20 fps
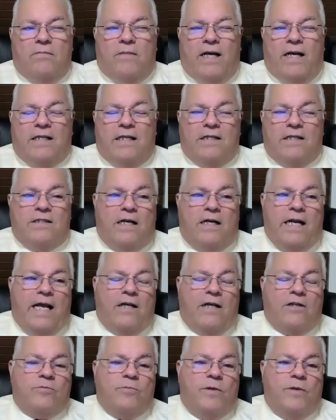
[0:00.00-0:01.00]
make this
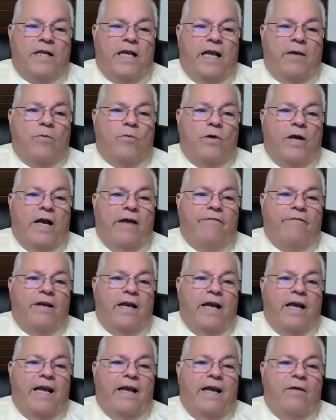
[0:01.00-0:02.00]
announcement again, we're
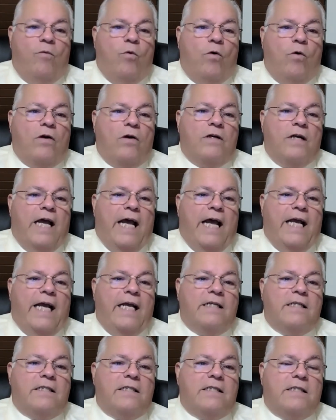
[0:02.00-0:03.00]
having a
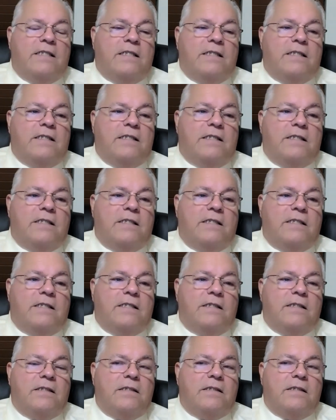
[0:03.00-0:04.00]
workday
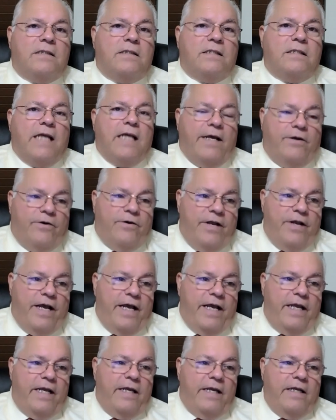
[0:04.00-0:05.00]

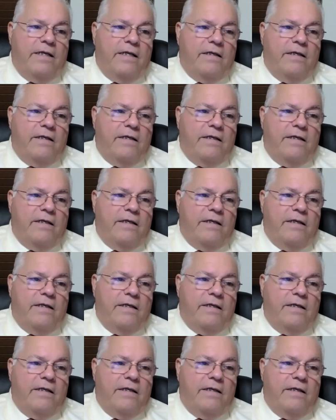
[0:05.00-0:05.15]
Saturday,